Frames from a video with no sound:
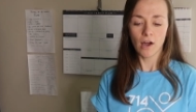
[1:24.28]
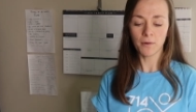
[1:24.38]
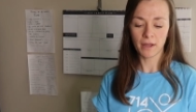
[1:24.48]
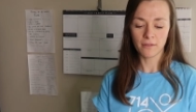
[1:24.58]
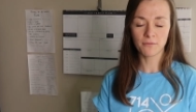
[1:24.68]

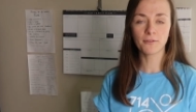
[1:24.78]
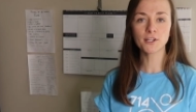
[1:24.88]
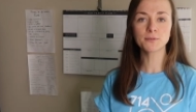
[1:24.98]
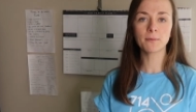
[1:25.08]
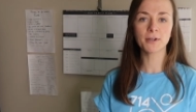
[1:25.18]
Okay,
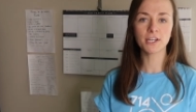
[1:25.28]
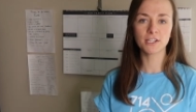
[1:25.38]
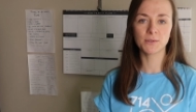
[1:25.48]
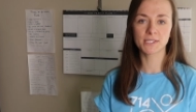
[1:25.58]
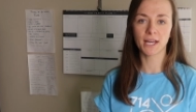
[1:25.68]
first what we're going
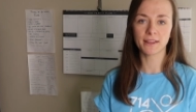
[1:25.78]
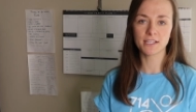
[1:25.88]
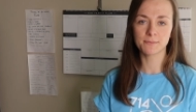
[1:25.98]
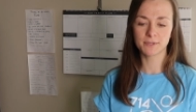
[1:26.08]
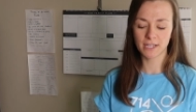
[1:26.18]
to do is cut
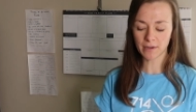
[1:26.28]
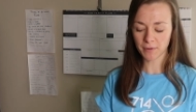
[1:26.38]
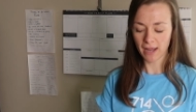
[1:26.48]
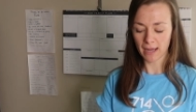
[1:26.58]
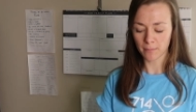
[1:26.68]
this potato
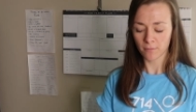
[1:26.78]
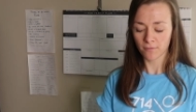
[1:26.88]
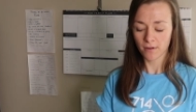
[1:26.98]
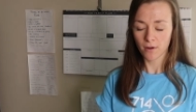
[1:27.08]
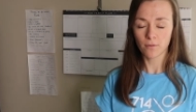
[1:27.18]
in half.
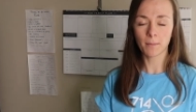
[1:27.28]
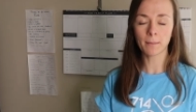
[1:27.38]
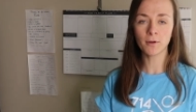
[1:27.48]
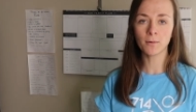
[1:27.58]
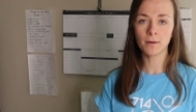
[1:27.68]

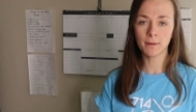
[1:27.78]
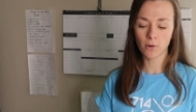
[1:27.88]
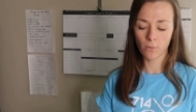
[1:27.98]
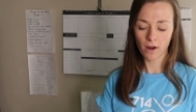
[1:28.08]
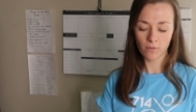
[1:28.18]
Remember, you want to be
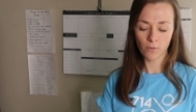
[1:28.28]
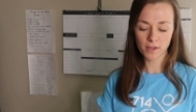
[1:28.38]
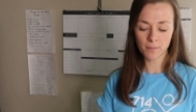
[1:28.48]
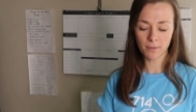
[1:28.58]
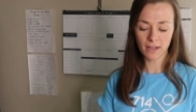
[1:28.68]
aware of
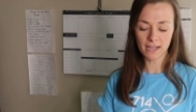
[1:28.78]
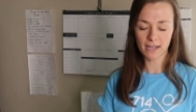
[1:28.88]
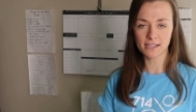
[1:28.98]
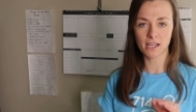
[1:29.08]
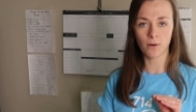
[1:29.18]
where the blade
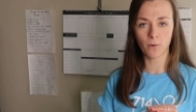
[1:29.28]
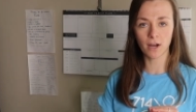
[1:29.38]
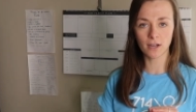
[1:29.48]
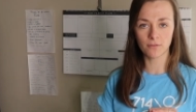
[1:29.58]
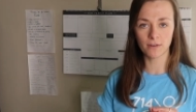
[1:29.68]
is and
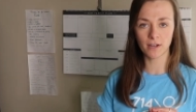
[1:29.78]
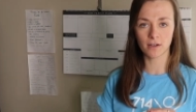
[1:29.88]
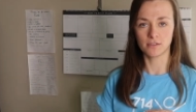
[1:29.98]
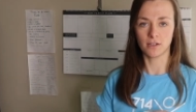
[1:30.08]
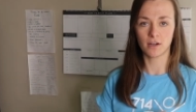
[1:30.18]
where your
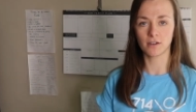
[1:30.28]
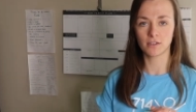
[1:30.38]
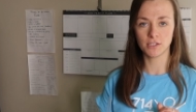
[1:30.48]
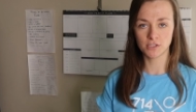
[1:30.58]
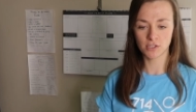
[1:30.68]
fingers
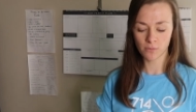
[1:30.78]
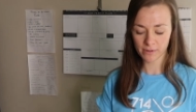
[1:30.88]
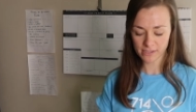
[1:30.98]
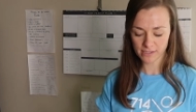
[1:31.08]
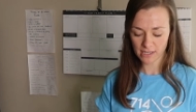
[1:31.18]
are. You don't
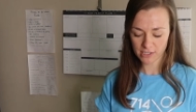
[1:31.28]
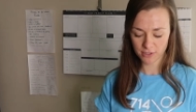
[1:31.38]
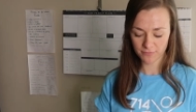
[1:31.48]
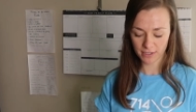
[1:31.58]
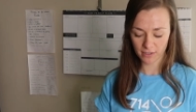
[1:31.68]
want to slice
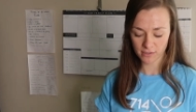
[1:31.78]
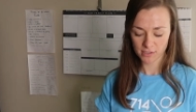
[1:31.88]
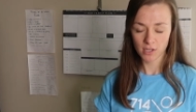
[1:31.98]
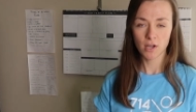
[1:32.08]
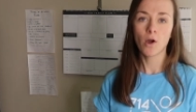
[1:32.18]
your
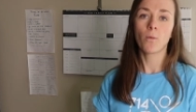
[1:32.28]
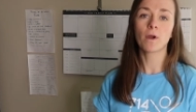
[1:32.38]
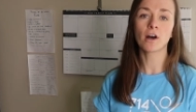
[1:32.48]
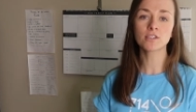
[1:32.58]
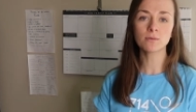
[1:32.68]
fingers.
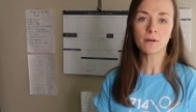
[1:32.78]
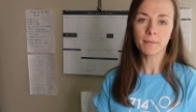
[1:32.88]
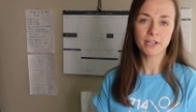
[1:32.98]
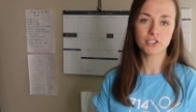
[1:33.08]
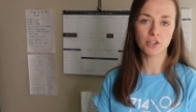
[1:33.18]
We also want to
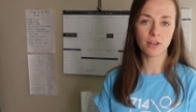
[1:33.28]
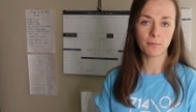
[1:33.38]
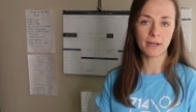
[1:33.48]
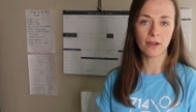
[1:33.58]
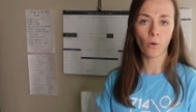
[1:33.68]
make sure
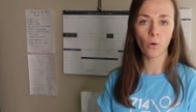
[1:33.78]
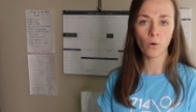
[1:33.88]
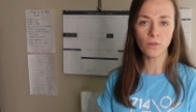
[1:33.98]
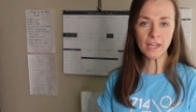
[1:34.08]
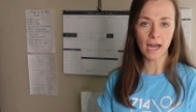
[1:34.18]
that we
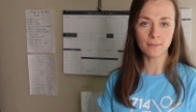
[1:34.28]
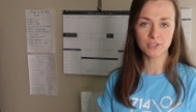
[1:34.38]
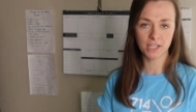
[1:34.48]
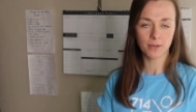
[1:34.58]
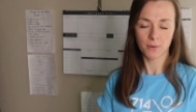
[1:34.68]
hold the
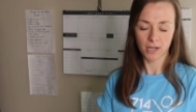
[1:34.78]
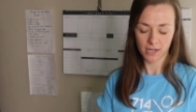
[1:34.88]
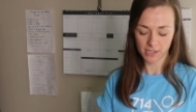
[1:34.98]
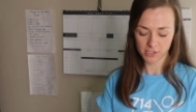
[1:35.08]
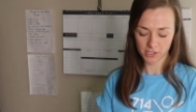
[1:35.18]
object that we're
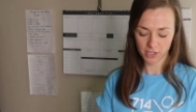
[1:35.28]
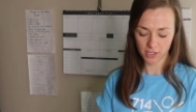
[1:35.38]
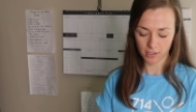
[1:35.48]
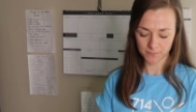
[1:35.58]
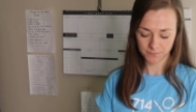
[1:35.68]
cutting
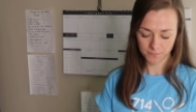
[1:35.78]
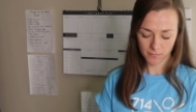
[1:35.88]
secure.